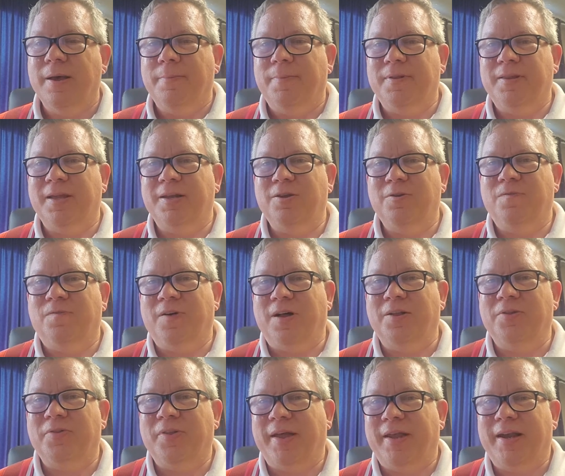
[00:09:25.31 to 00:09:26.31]
But then you
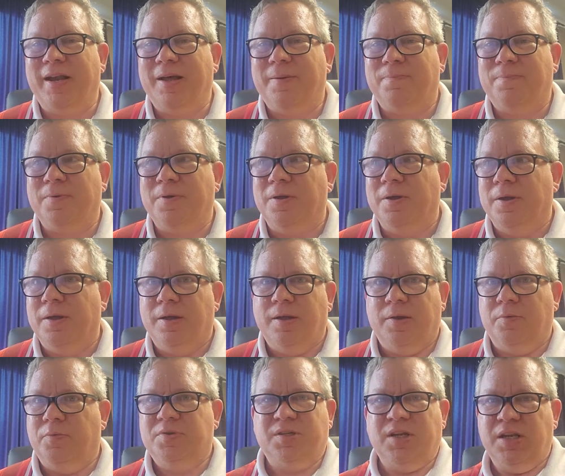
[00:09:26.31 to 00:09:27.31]
follow that up,
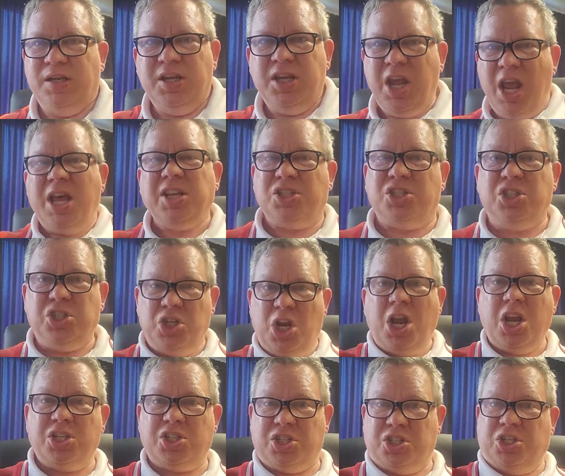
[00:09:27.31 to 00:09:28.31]
and we say, yes,
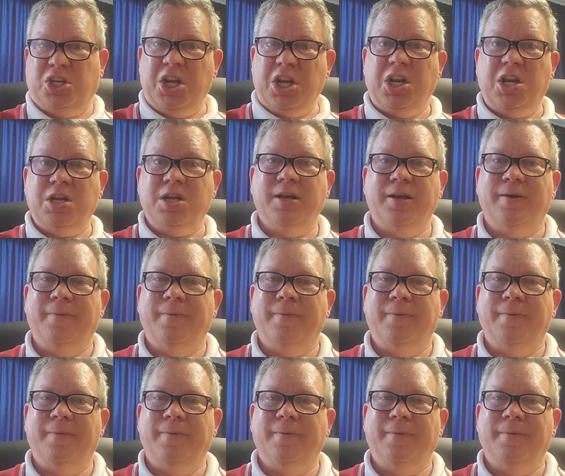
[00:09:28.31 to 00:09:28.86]
yes, see.